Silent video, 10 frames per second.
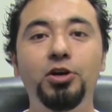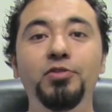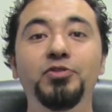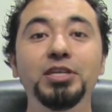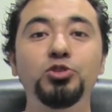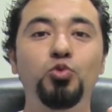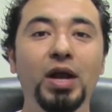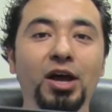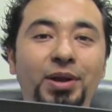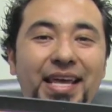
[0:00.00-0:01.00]
of this
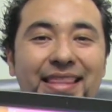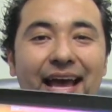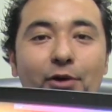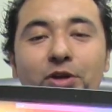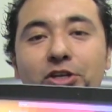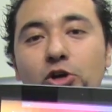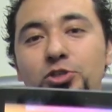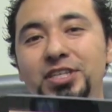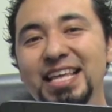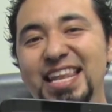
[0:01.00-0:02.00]
round, and that would
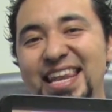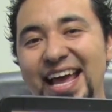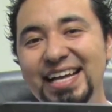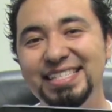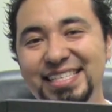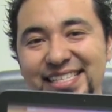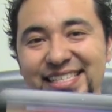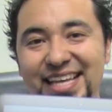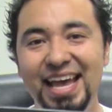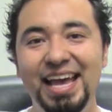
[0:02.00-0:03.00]
go to the
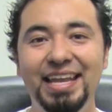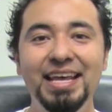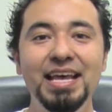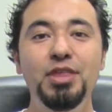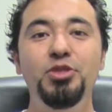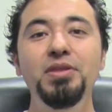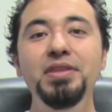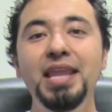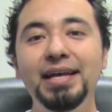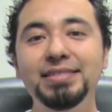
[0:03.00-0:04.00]
Nexus 10. The
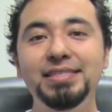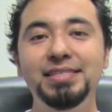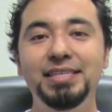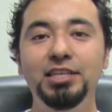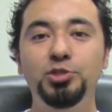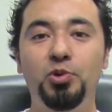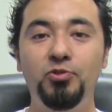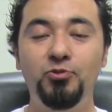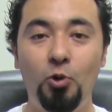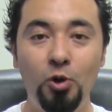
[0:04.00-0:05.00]
Nexus 10's
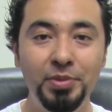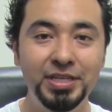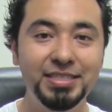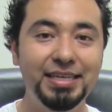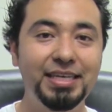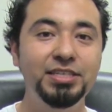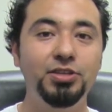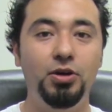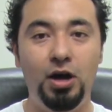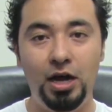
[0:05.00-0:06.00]
performance
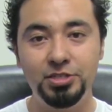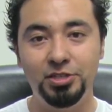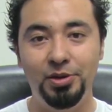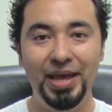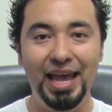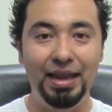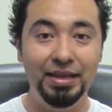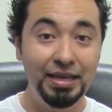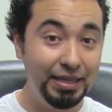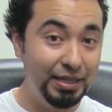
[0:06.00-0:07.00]
is awesome,
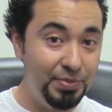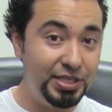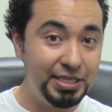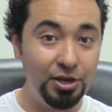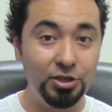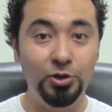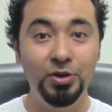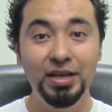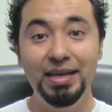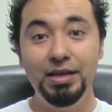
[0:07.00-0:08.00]
and let me tell
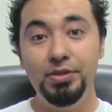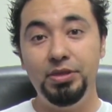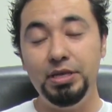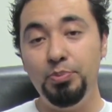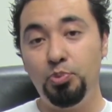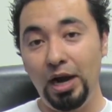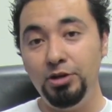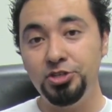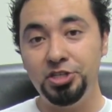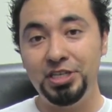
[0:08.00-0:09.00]
you, the
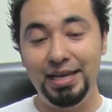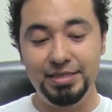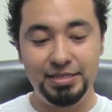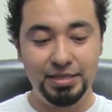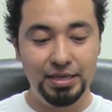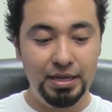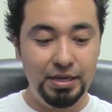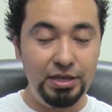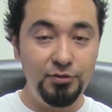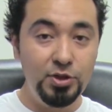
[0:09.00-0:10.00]
browser test,
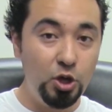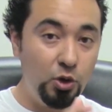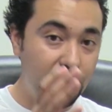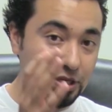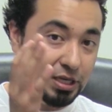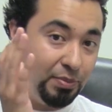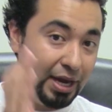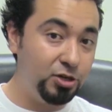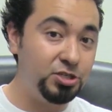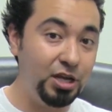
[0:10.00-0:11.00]
even though the
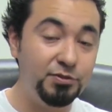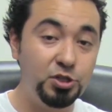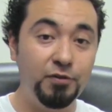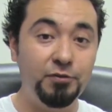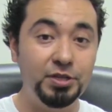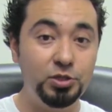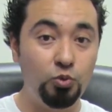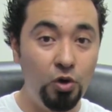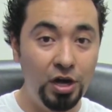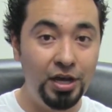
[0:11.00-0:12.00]
Microsoft Surface
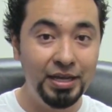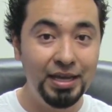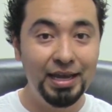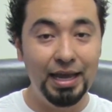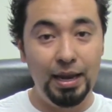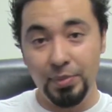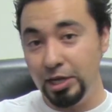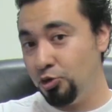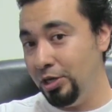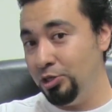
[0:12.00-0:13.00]
won, and I'm
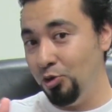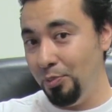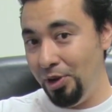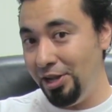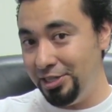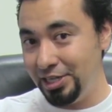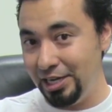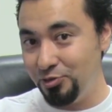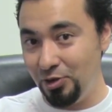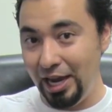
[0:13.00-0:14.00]
not trying to
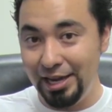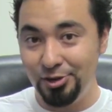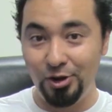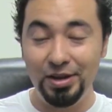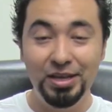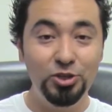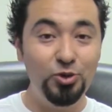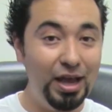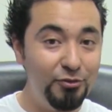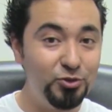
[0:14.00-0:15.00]
apologize for Android,
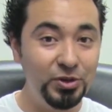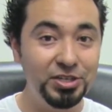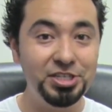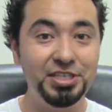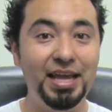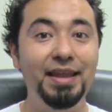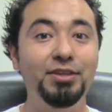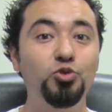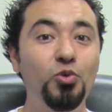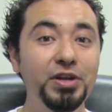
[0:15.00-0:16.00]
you have to
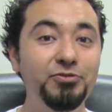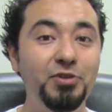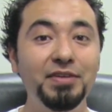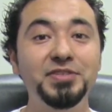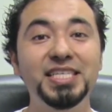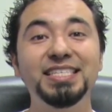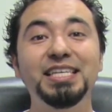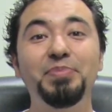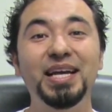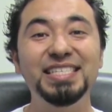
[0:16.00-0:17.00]
understand
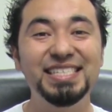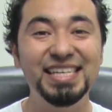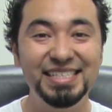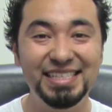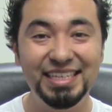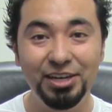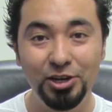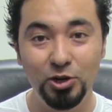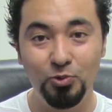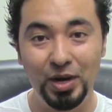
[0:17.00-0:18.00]
2560 by
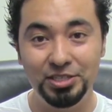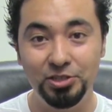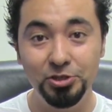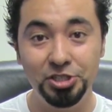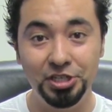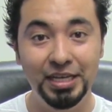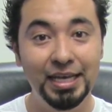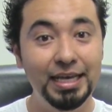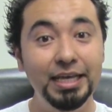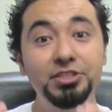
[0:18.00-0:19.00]
1600 resolution.
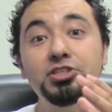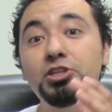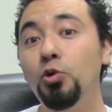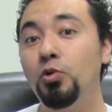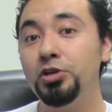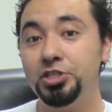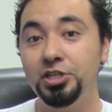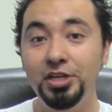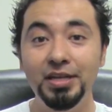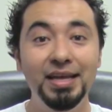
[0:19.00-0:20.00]
It still works
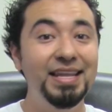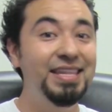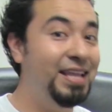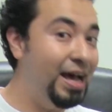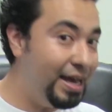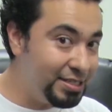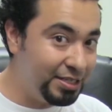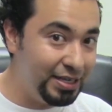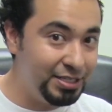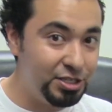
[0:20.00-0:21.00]
good, not as
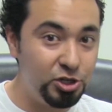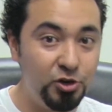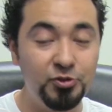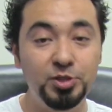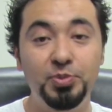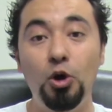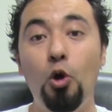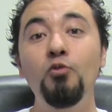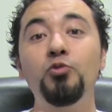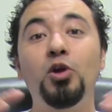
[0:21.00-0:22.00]
good as the Surface, but
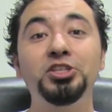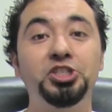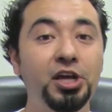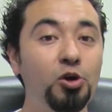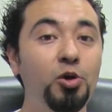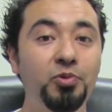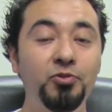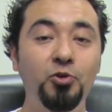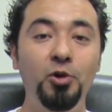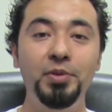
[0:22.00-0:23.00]
overall general
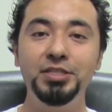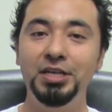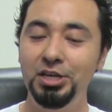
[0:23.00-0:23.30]
performance,